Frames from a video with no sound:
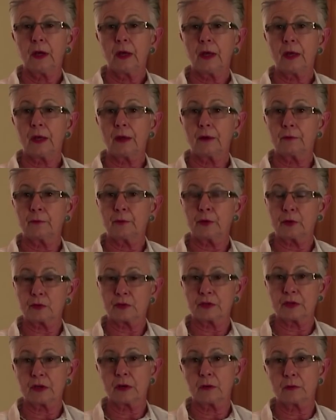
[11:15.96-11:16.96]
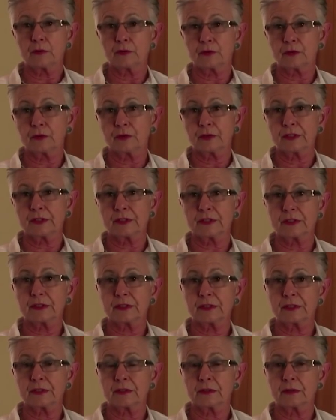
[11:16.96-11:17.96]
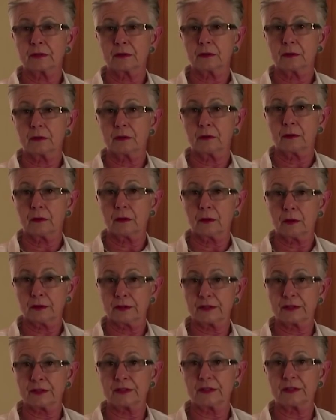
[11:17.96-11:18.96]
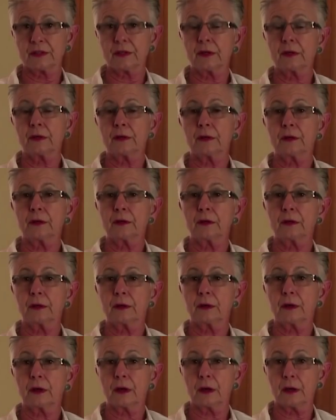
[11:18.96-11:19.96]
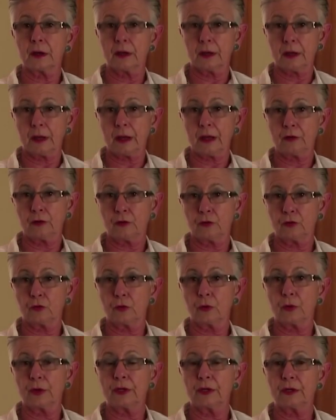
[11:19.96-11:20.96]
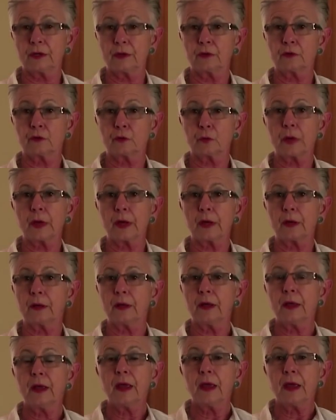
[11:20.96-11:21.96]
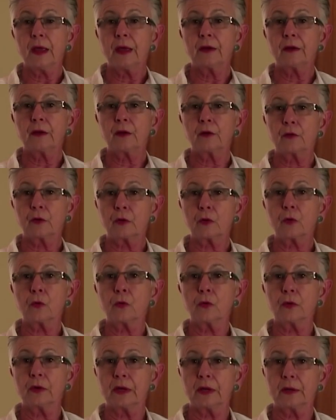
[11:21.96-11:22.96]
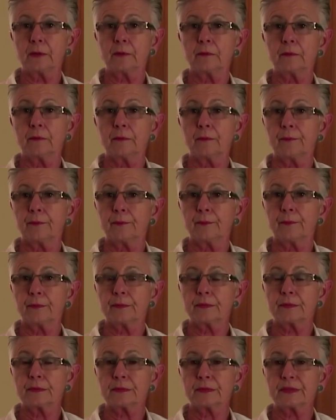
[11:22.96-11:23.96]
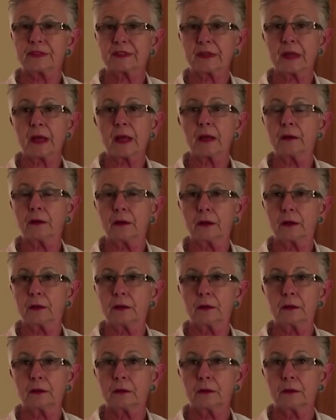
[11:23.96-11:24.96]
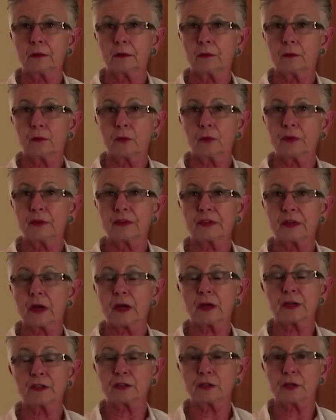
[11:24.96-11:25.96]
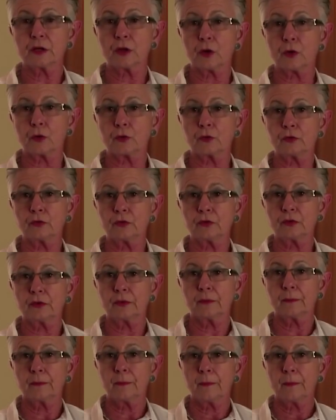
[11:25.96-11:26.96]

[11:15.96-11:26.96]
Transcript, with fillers: And because I was Chris's theatre sister, I had to join in as well. And I recall him standing with his eyes closed